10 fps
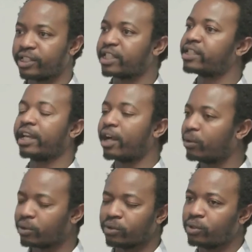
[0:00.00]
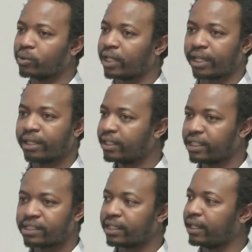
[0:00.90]
just like how you do like,
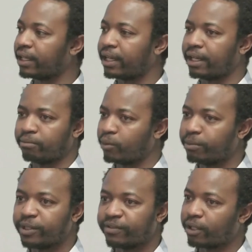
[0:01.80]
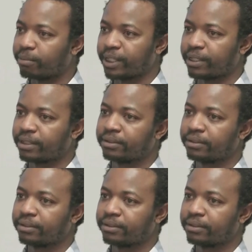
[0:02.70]
let's say, uh, web development.